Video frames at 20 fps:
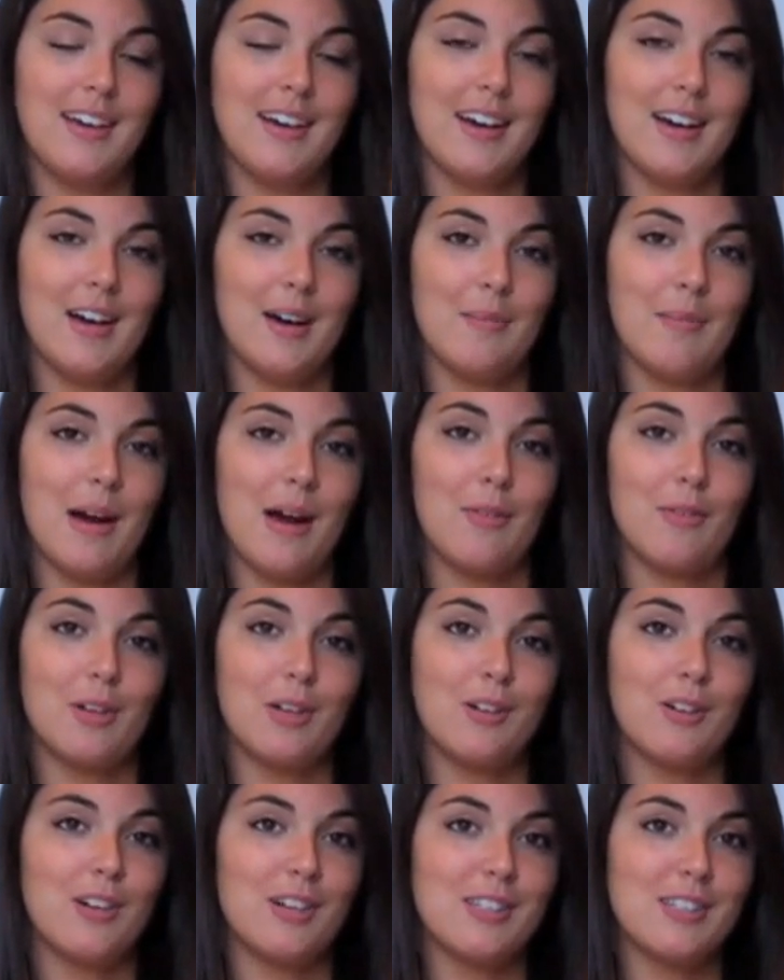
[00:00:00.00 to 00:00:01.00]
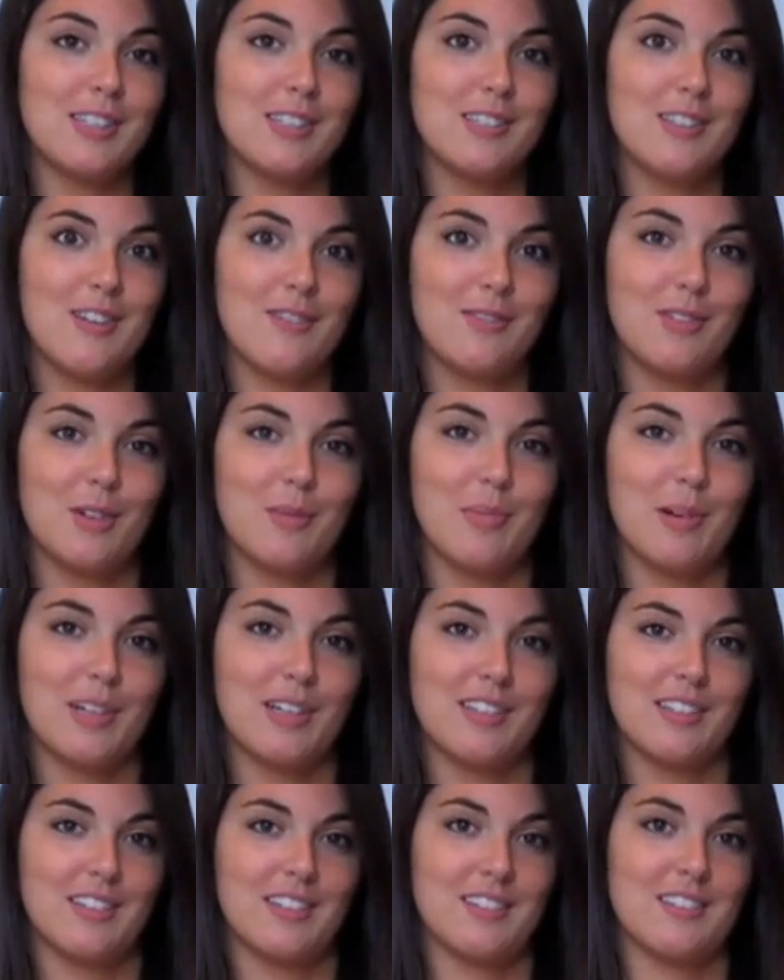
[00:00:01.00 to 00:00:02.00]
Um, I want to cross things off your
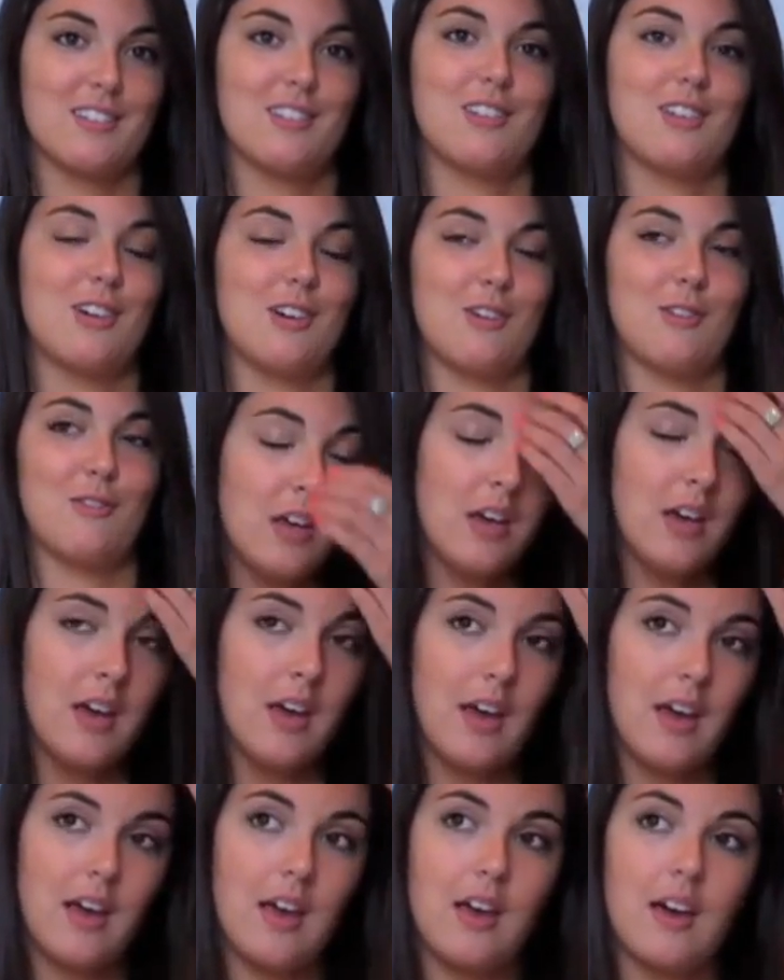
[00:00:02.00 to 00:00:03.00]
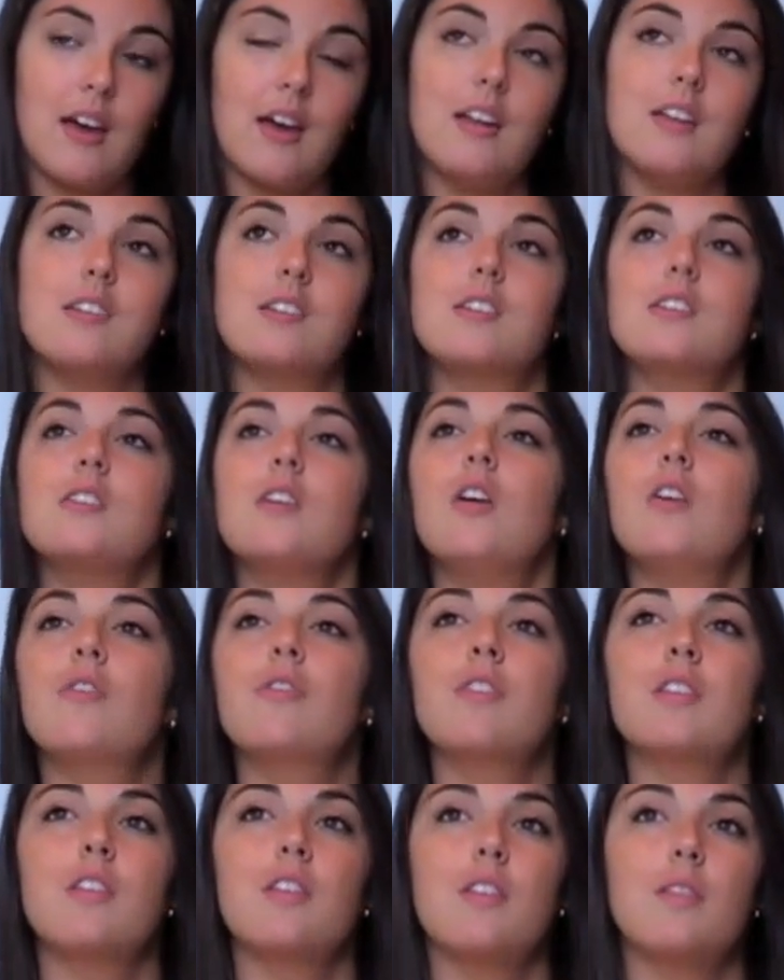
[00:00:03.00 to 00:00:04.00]
bucket list too. And
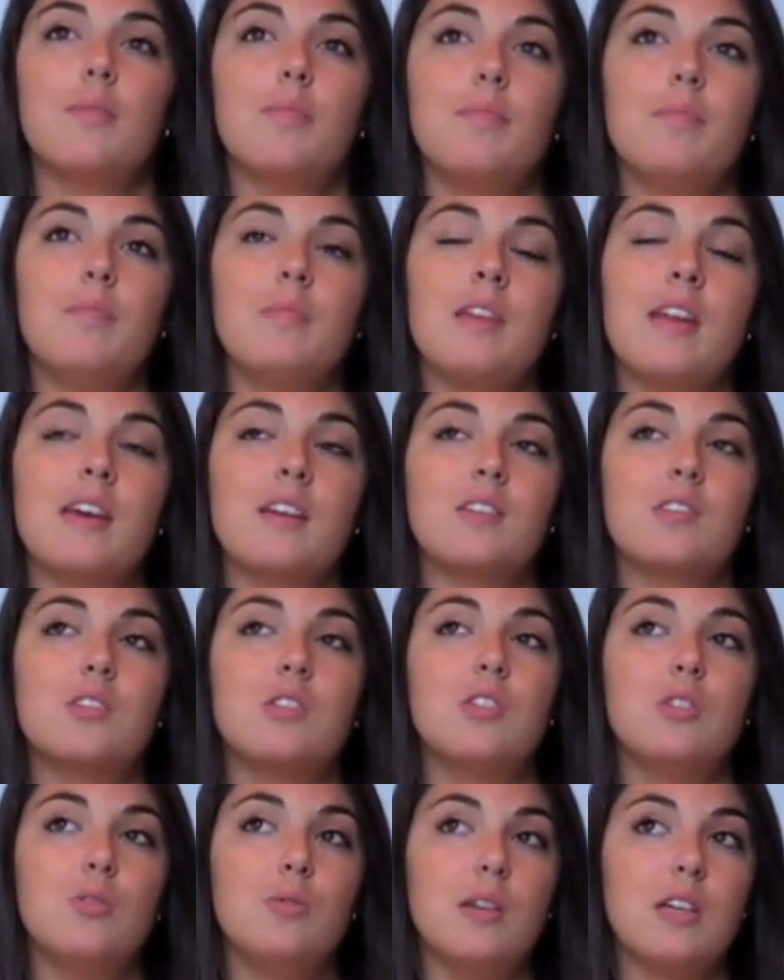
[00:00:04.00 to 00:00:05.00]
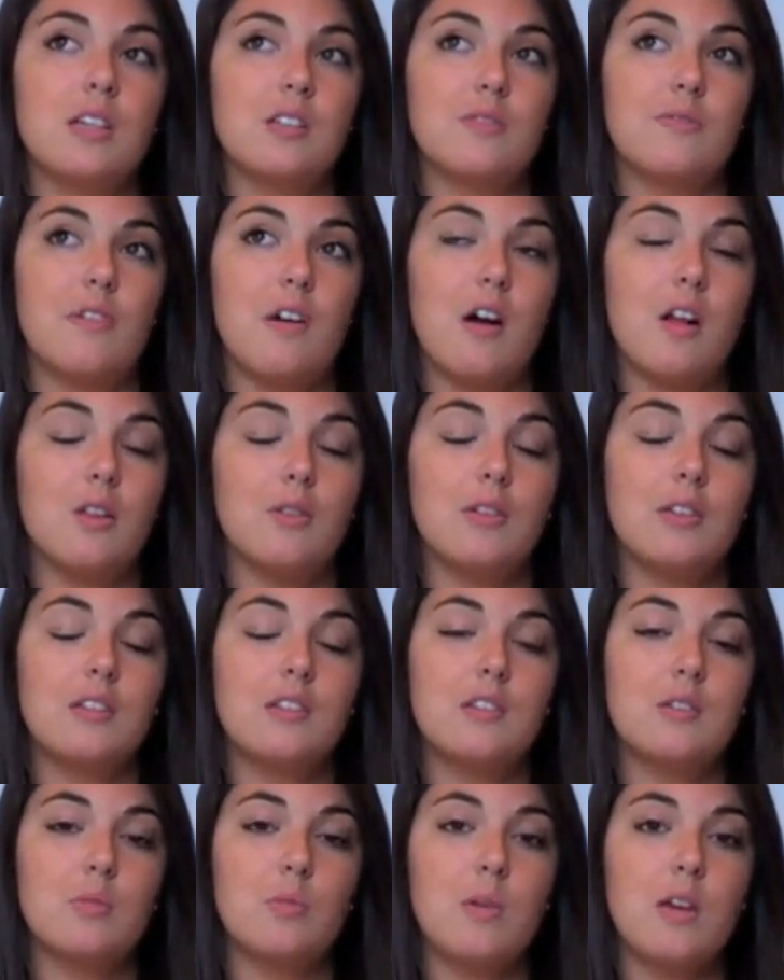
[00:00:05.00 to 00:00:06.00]
over the next two weeks following
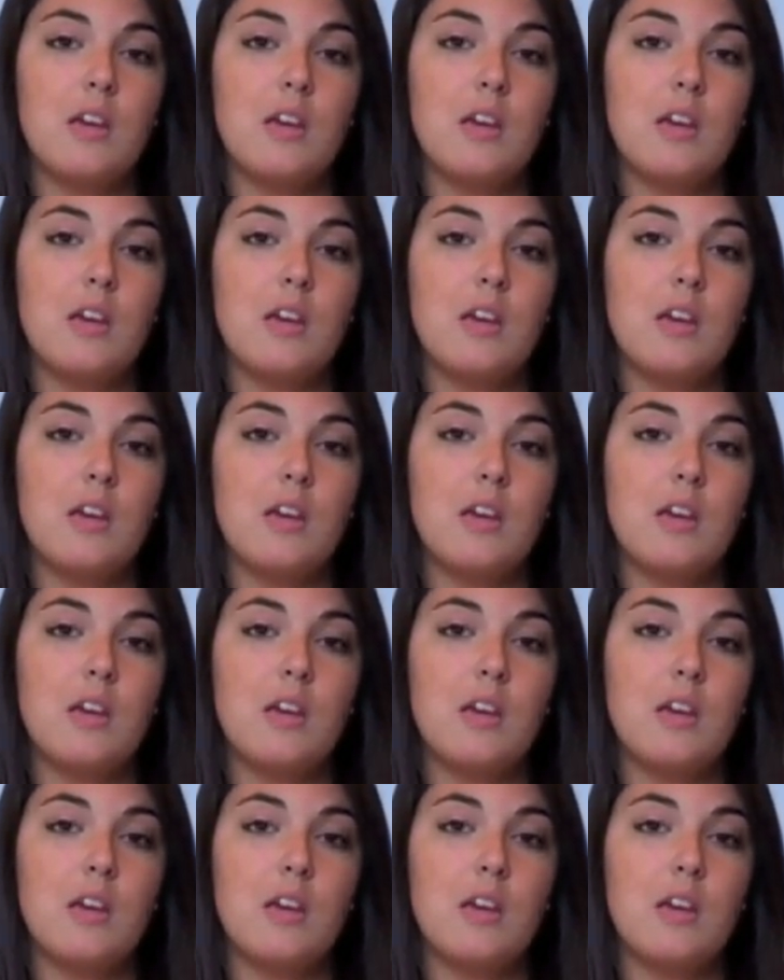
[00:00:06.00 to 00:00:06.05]
this